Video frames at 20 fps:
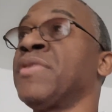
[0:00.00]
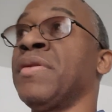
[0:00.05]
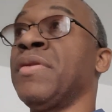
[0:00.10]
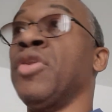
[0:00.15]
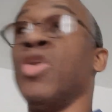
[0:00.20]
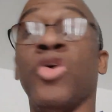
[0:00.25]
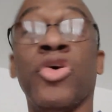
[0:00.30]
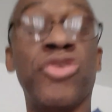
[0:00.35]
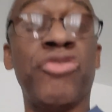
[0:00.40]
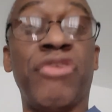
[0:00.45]

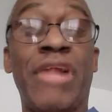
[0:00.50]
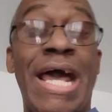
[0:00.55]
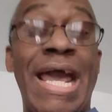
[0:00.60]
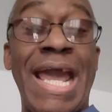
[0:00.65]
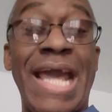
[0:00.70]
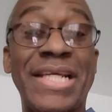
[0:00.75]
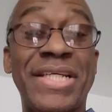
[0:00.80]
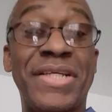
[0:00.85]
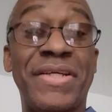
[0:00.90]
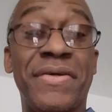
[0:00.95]

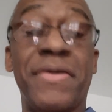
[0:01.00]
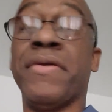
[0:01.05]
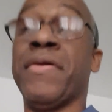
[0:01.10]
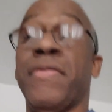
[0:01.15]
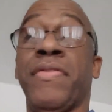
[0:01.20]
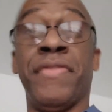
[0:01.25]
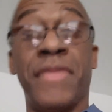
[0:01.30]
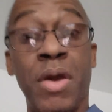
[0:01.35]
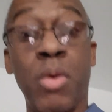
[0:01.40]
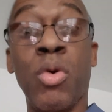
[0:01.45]
newsflash,
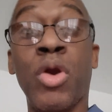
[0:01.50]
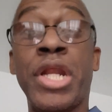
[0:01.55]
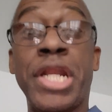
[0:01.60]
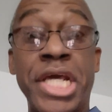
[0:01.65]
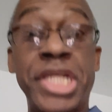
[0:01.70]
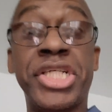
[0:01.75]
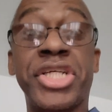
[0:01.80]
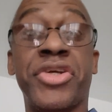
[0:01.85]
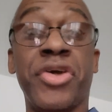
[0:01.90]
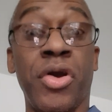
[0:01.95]
there were
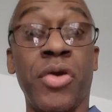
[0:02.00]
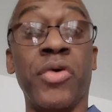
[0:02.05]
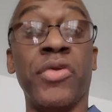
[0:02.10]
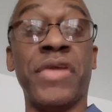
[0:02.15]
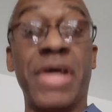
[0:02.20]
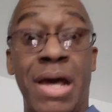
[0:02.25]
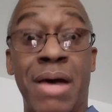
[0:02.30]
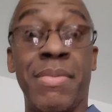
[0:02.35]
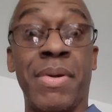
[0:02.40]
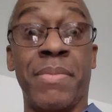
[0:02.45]
Ninja Turtles
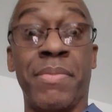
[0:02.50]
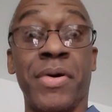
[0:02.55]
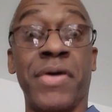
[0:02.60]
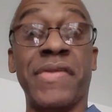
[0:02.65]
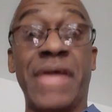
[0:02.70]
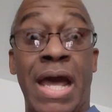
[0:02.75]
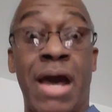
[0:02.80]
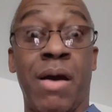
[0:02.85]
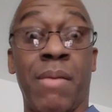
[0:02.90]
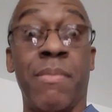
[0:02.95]
comic
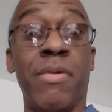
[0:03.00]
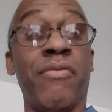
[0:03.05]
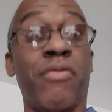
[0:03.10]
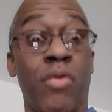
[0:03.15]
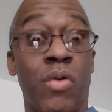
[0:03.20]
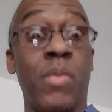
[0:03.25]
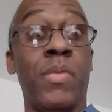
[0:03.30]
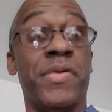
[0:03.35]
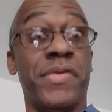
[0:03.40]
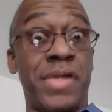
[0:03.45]
books out
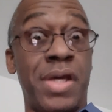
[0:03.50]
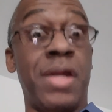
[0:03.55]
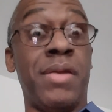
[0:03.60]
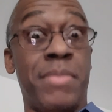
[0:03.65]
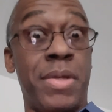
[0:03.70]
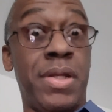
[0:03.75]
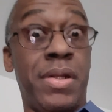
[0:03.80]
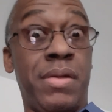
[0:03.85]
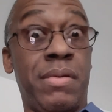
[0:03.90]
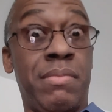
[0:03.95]
before it was
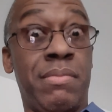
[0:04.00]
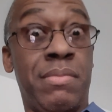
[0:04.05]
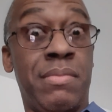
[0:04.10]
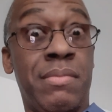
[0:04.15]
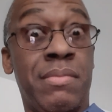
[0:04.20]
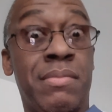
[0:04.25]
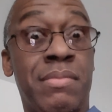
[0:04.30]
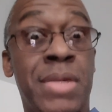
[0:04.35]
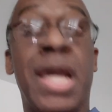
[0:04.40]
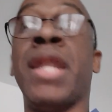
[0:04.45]
animated,
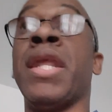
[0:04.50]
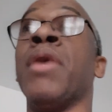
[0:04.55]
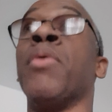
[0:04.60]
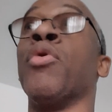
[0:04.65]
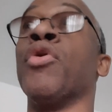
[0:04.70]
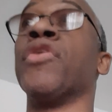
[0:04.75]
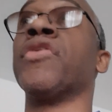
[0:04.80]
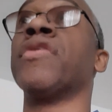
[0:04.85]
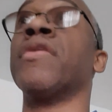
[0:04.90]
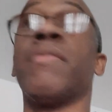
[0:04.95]
and it
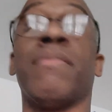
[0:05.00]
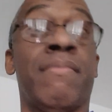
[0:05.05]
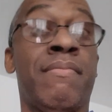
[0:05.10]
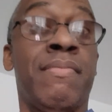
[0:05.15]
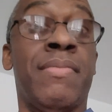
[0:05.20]
was